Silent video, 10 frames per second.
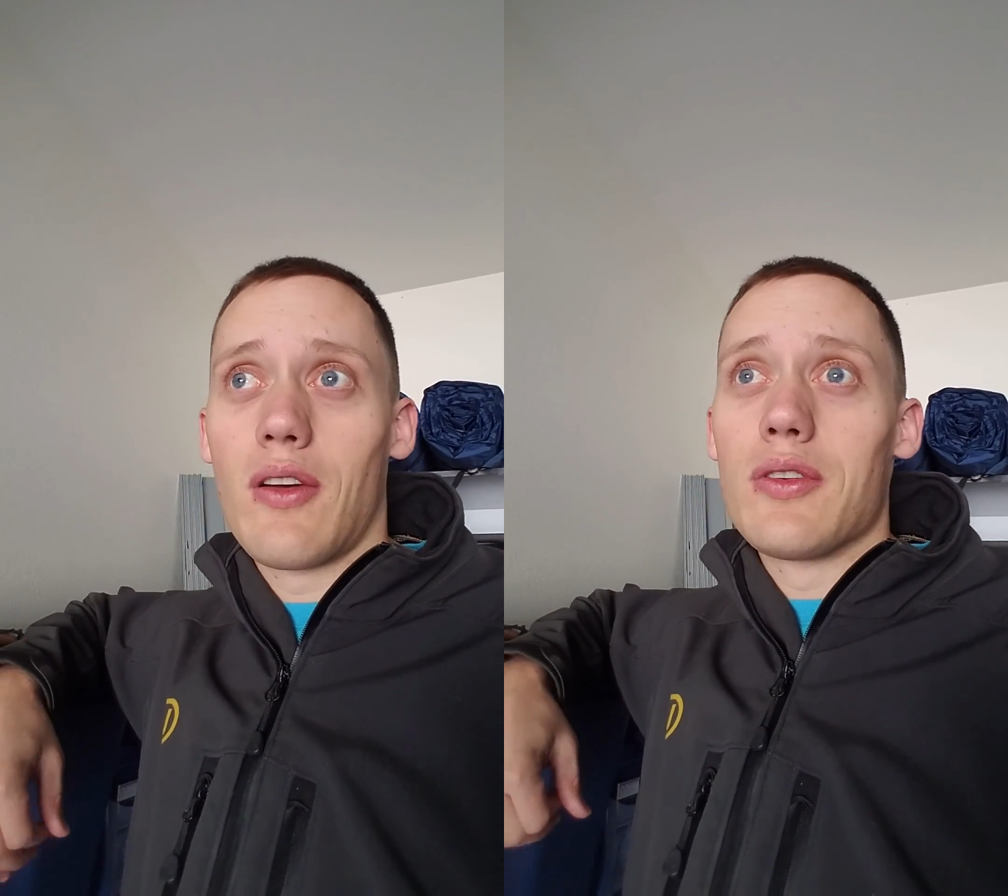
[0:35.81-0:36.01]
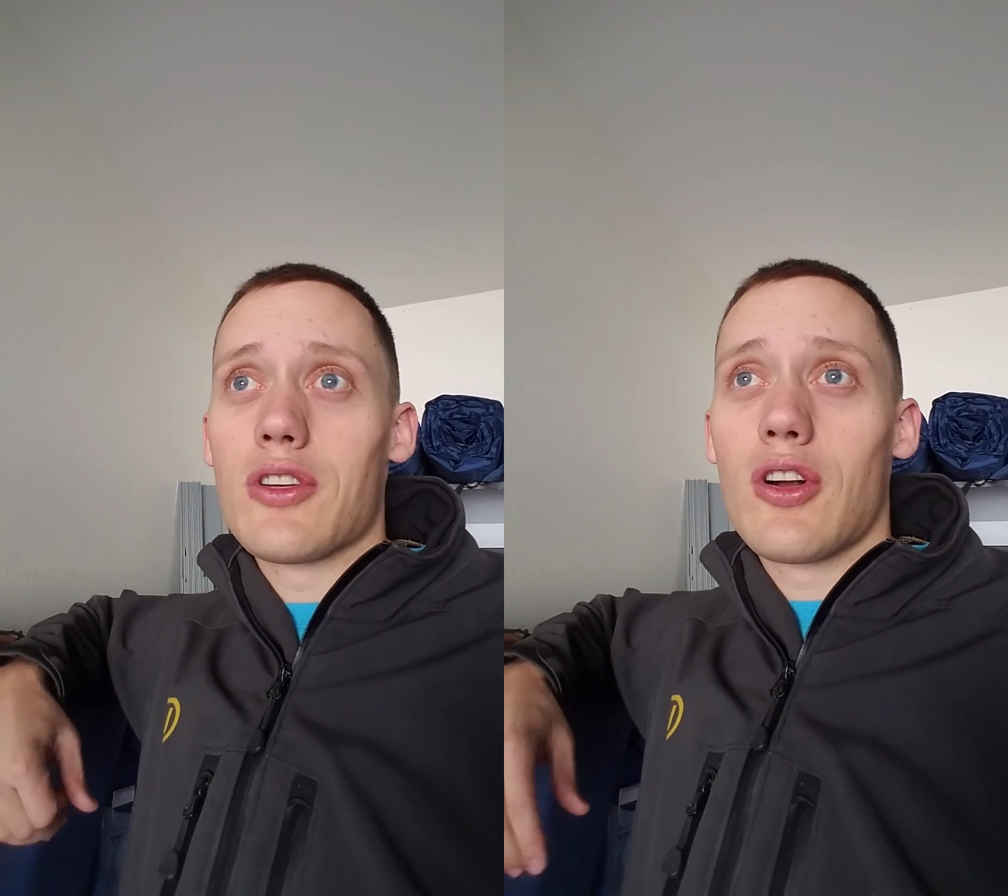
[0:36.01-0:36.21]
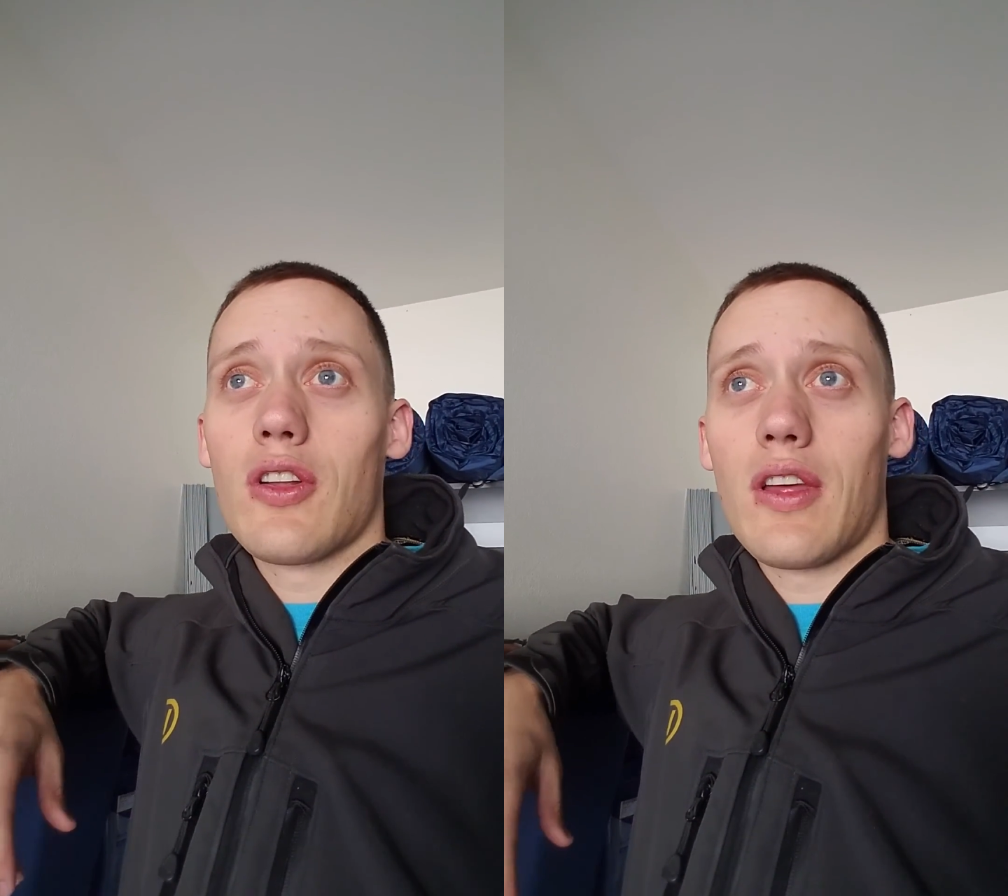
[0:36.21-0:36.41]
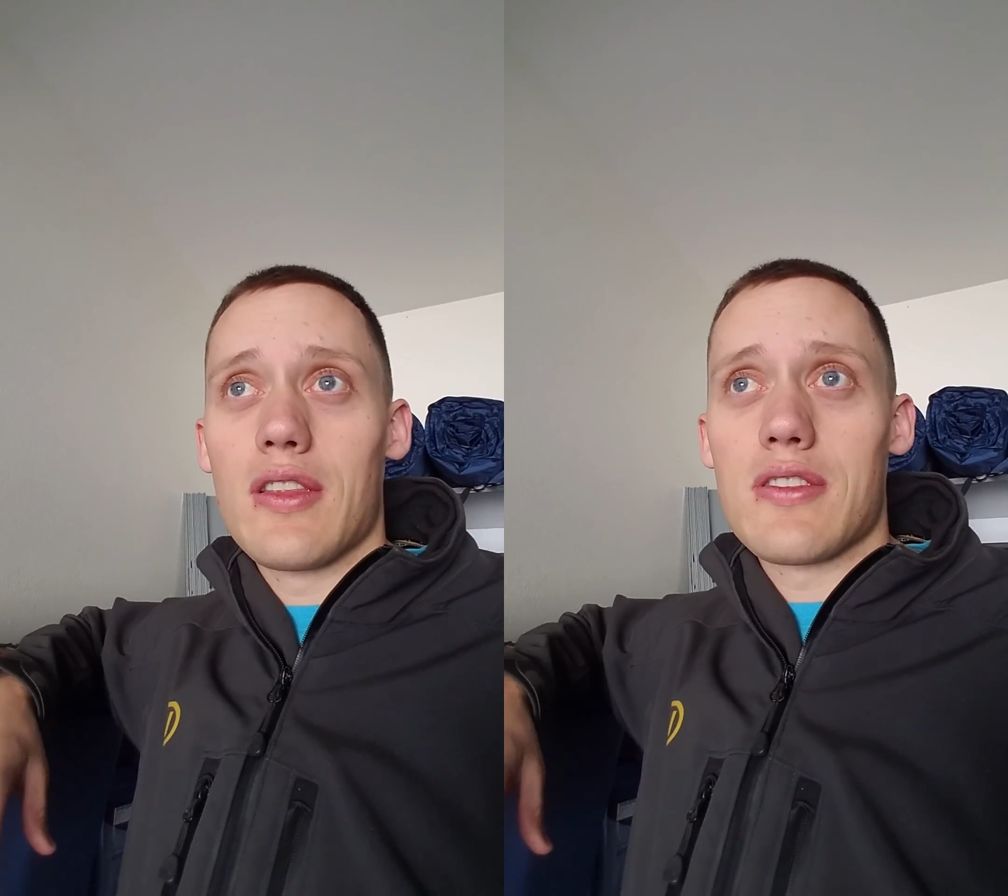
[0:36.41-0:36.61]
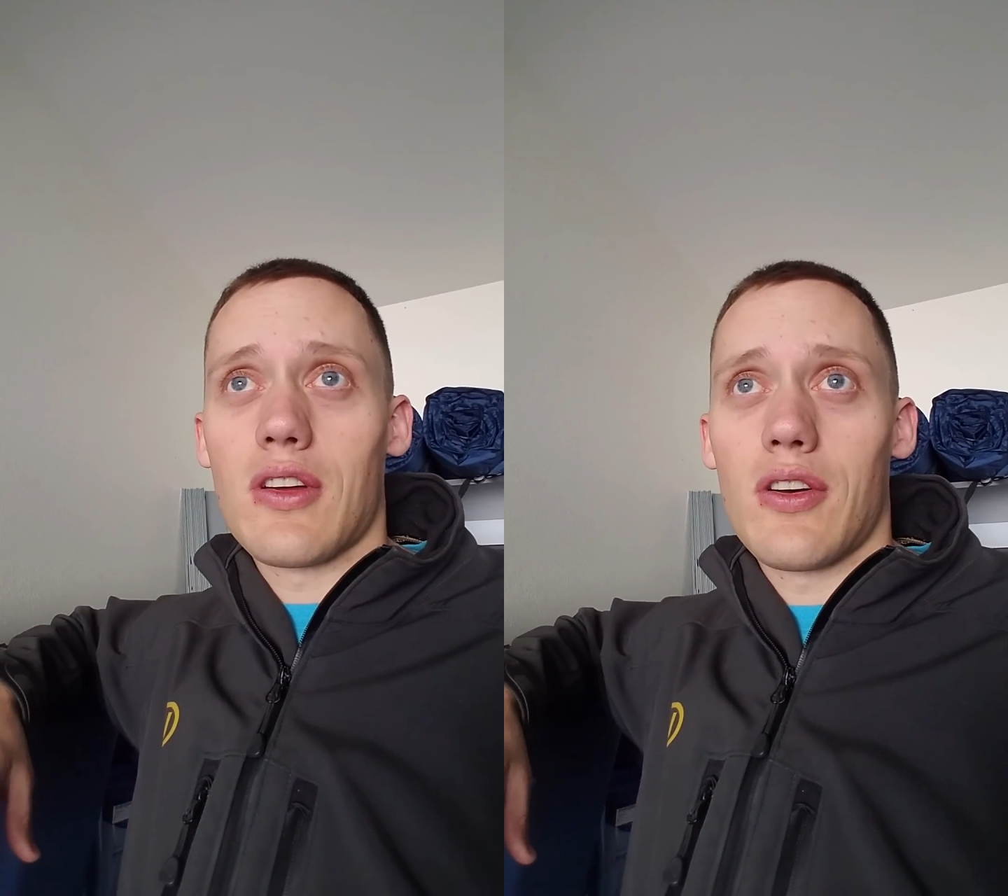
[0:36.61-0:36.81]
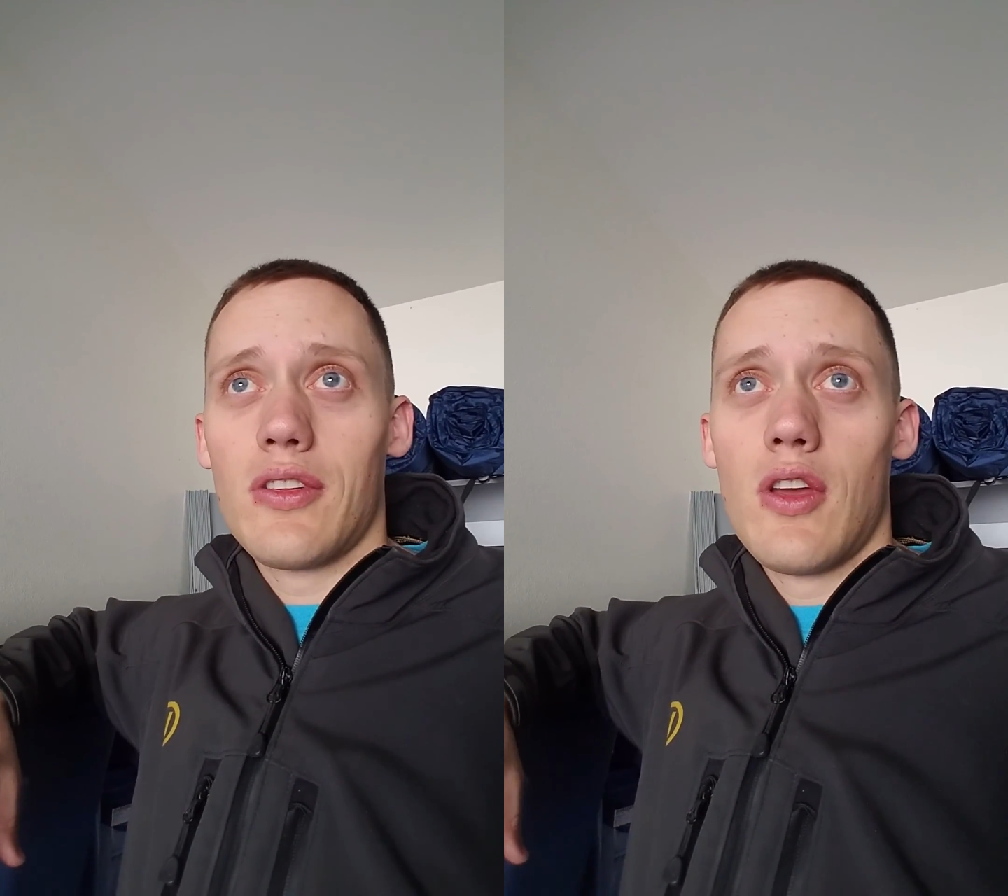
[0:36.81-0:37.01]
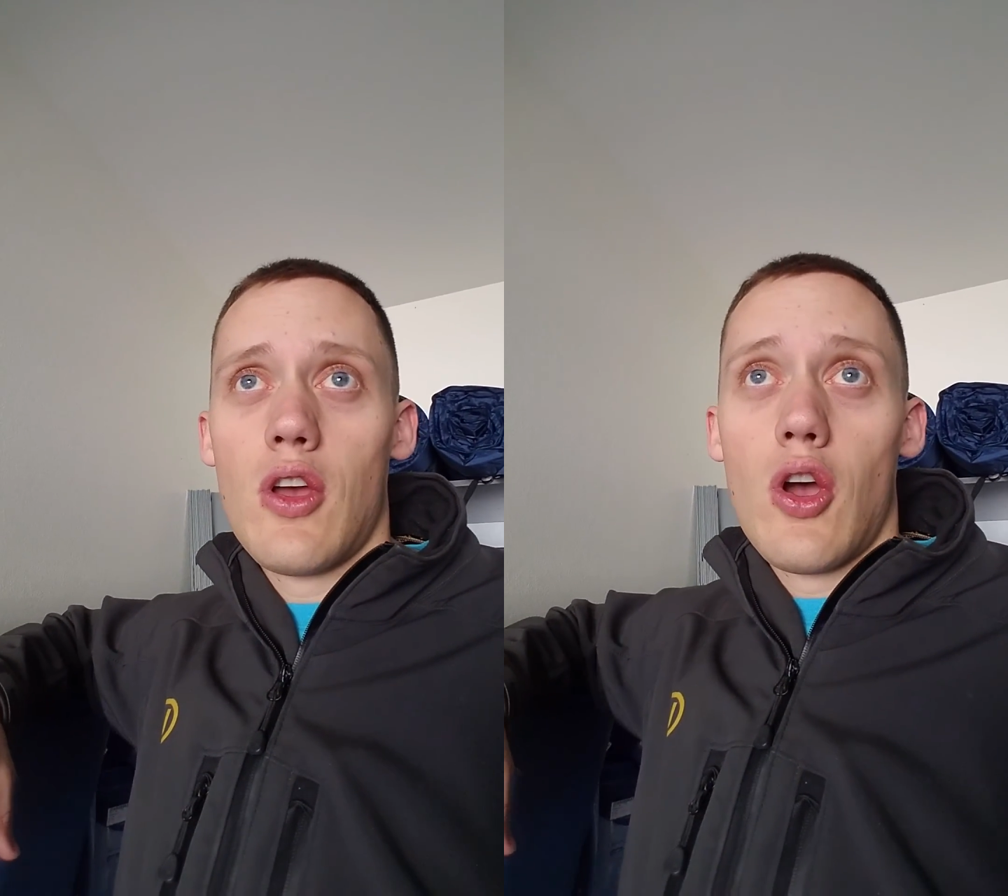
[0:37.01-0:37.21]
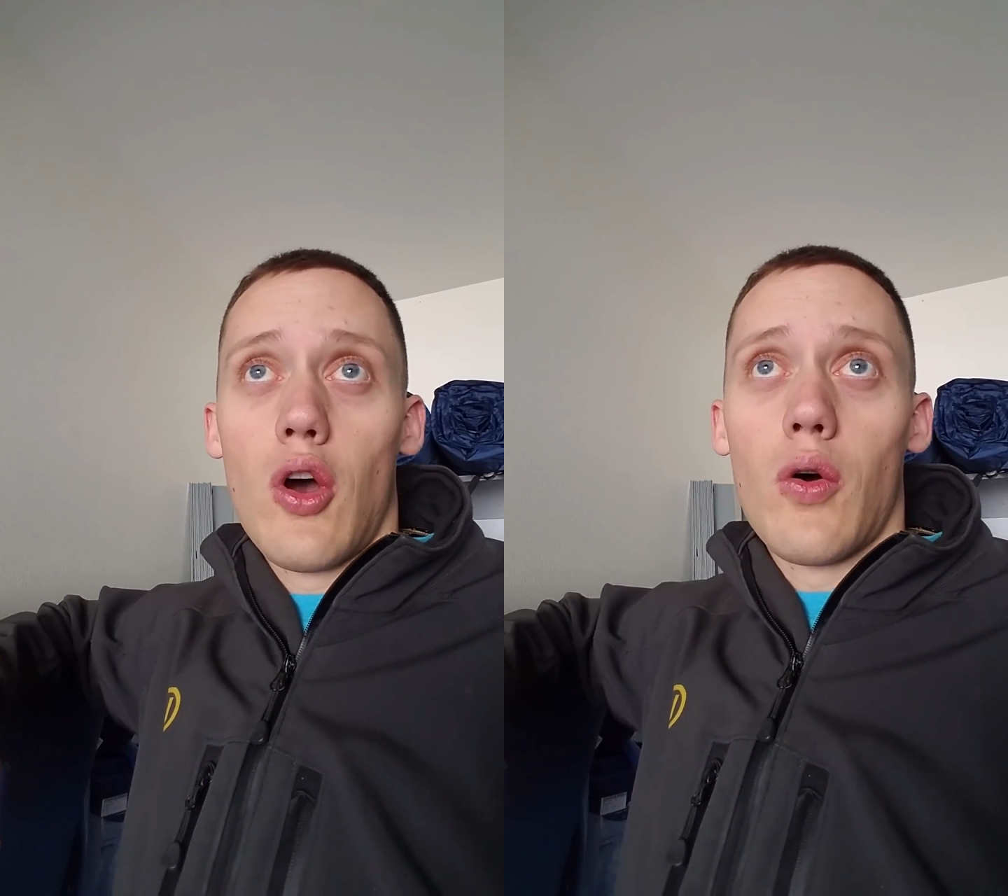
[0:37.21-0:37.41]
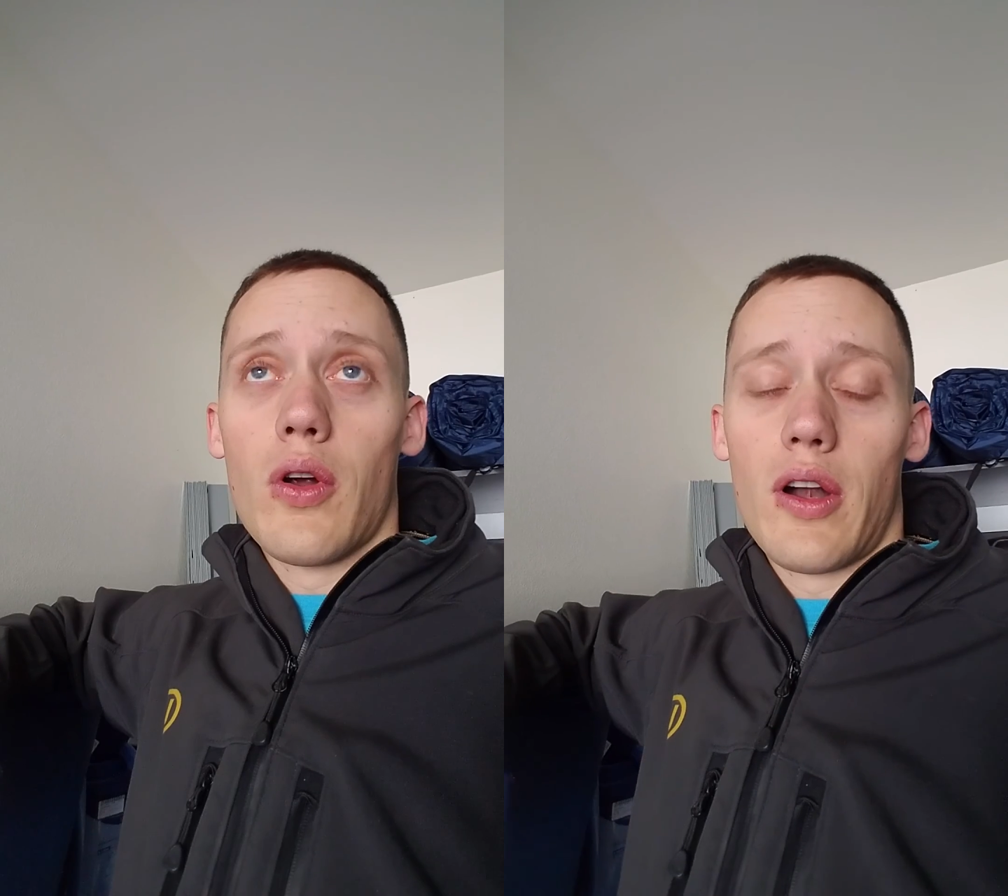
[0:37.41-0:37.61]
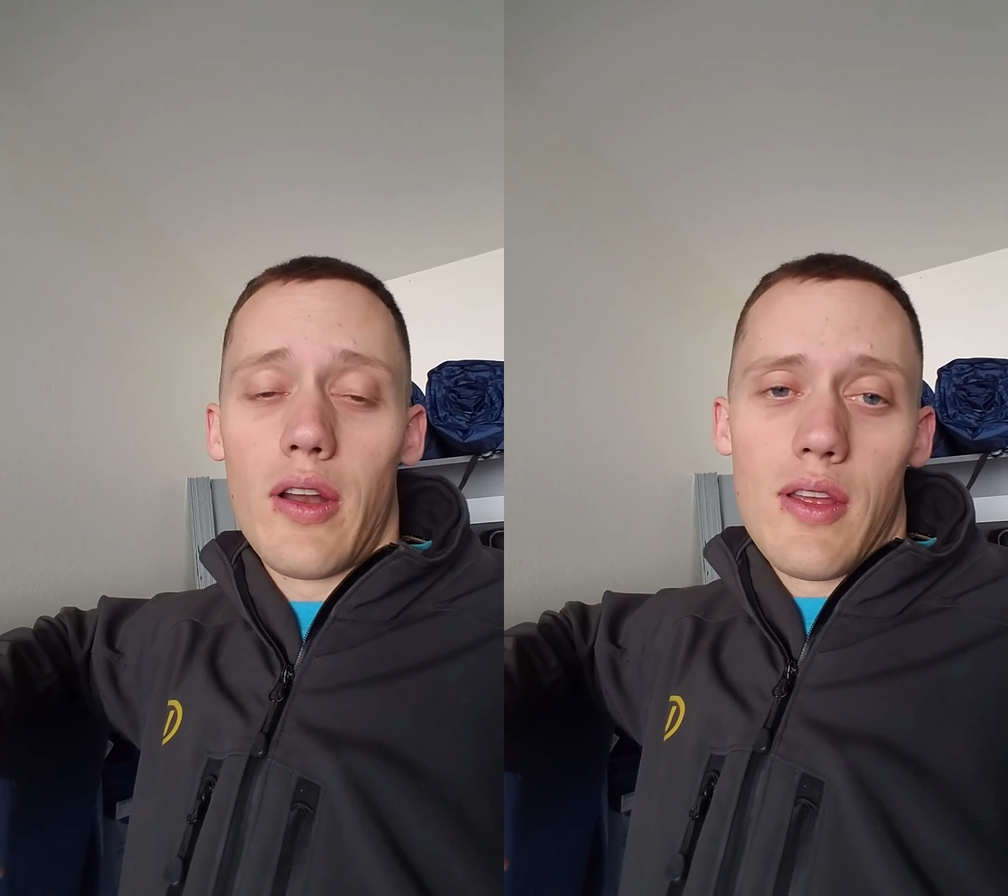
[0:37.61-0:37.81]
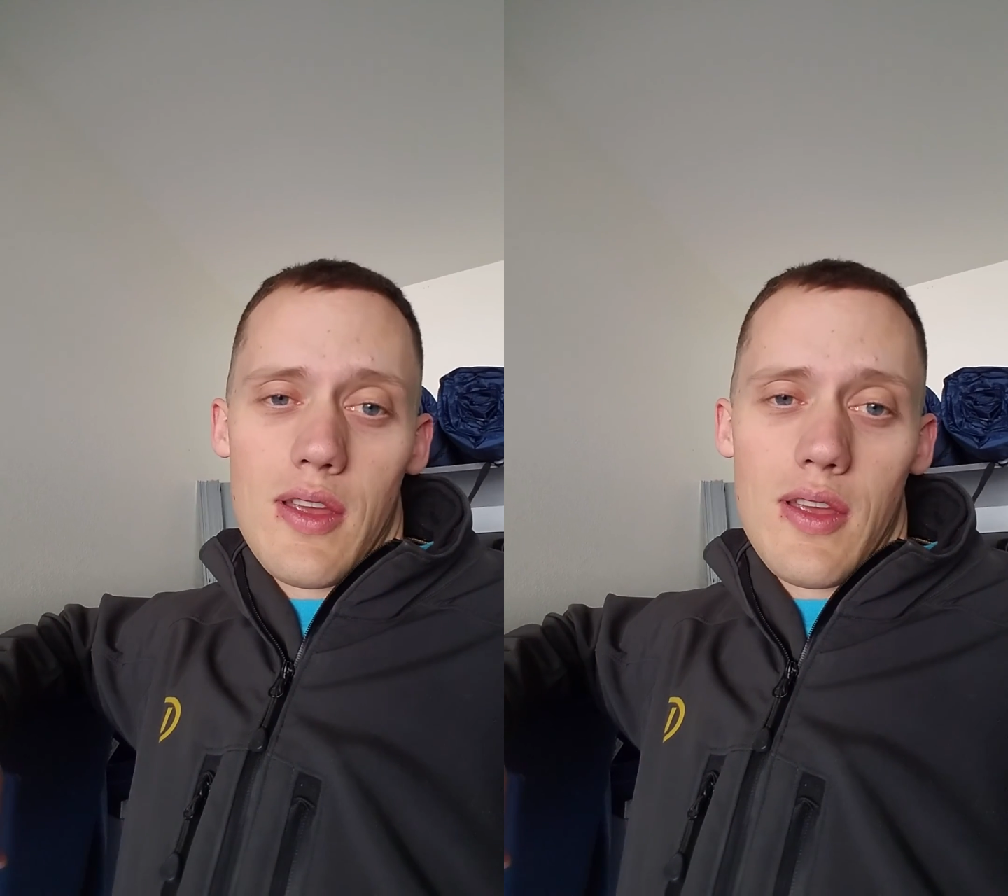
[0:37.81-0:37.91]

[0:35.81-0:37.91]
is currently installed, or